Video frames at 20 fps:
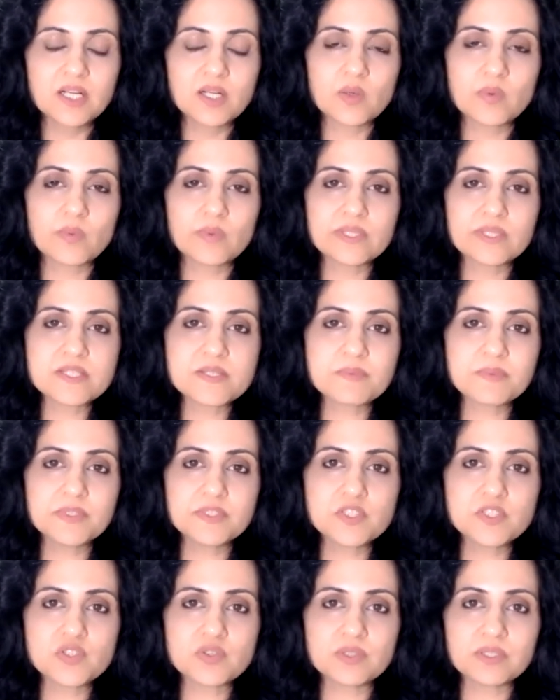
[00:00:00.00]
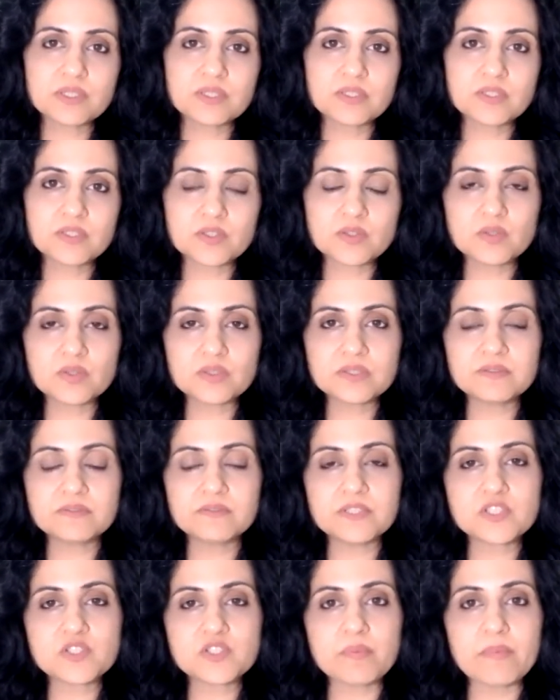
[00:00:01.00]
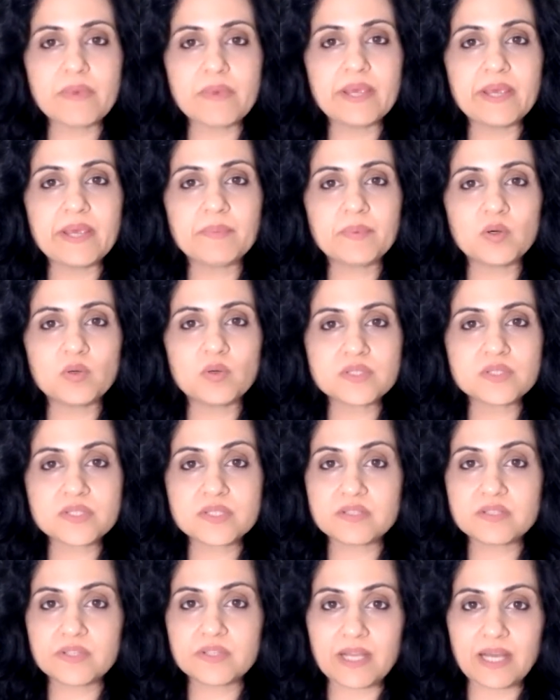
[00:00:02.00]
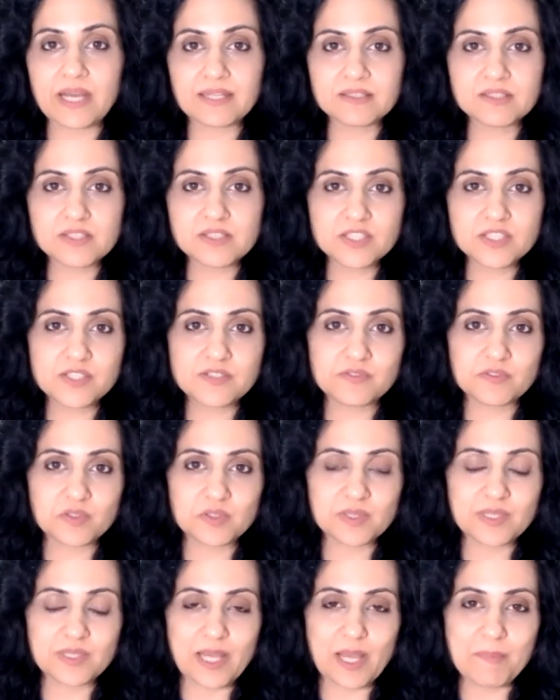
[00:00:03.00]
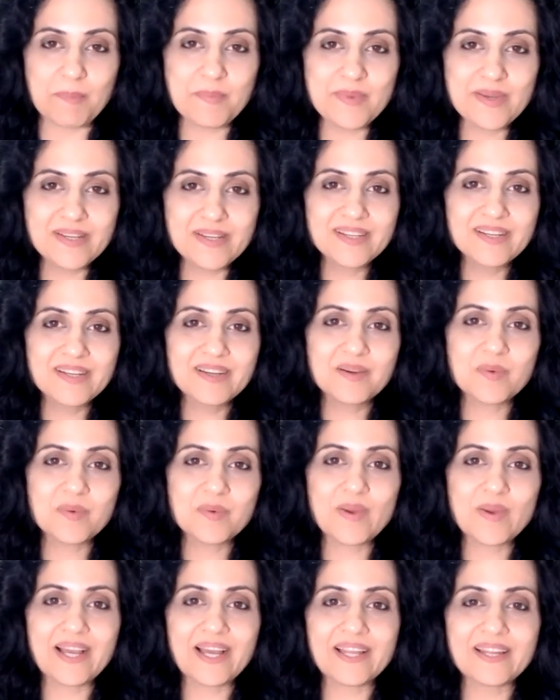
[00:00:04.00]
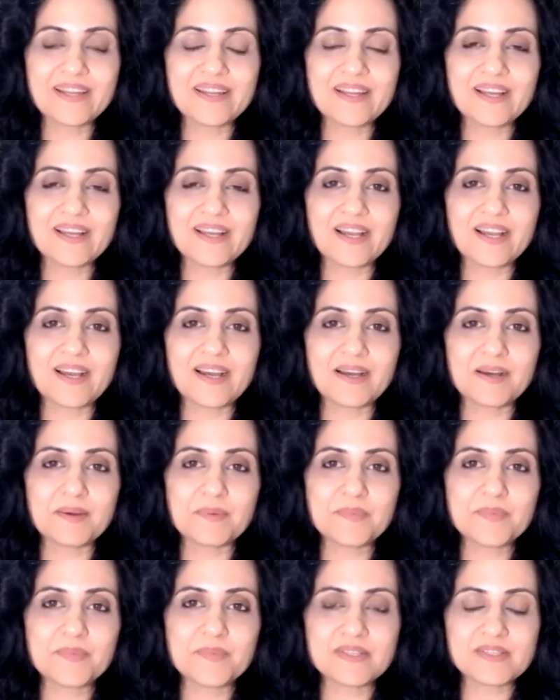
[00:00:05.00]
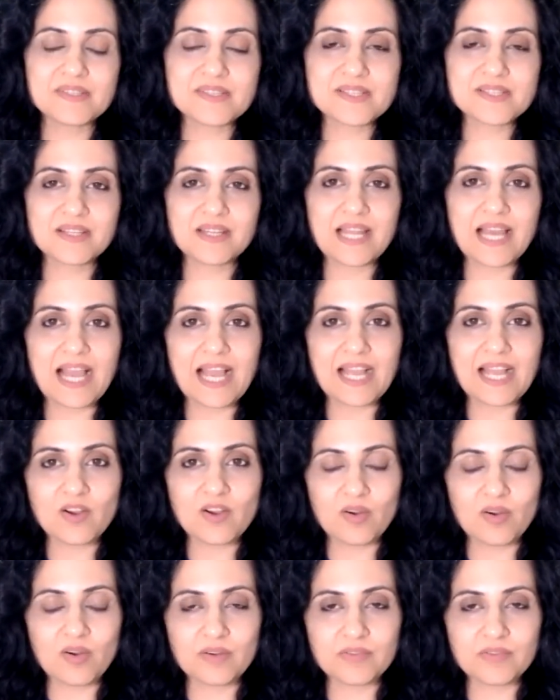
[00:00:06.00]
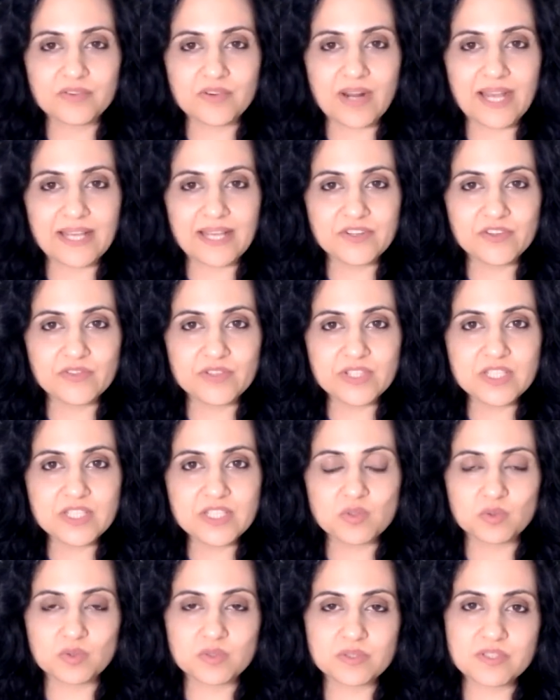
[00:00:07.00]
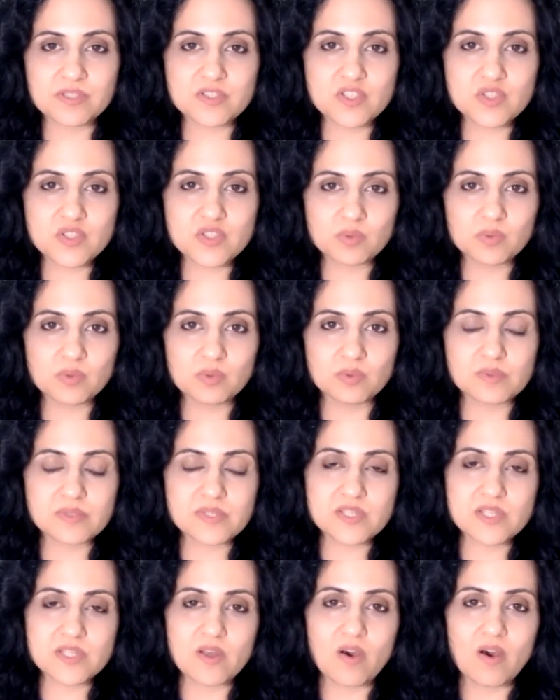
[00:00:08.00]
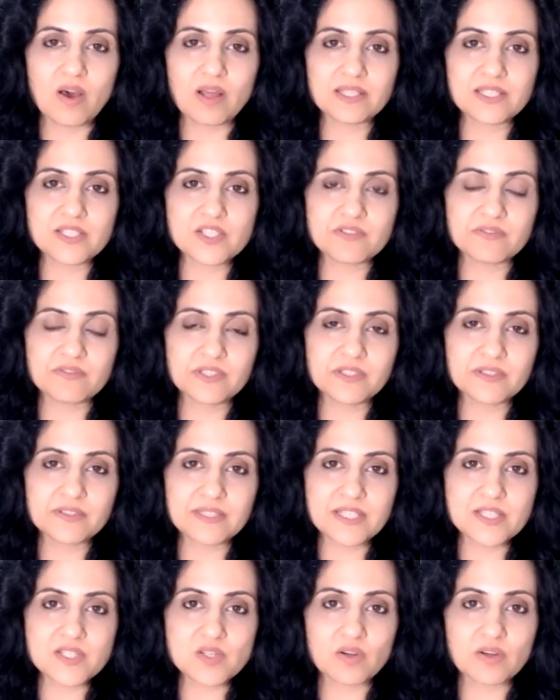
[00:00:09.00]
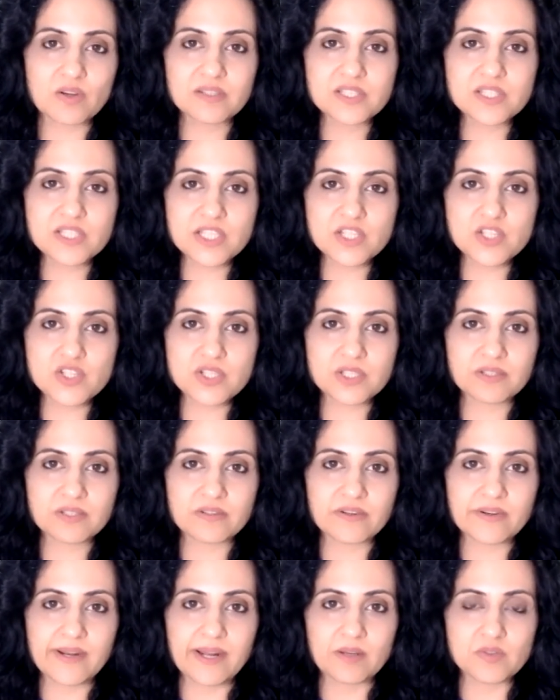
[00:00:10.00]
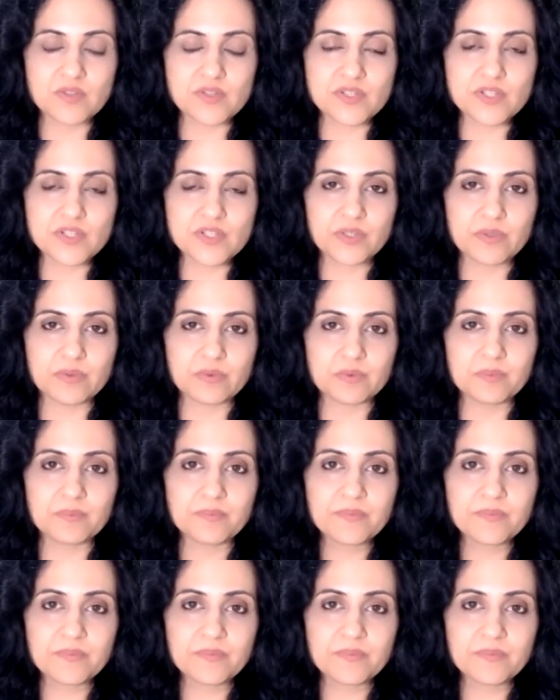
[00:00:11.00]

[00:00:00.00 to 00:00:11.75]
with spiritual growth, which may pose difficulties for them when um, there is a lack of right resources, tools, knowledge, awareness, or a teacher around you.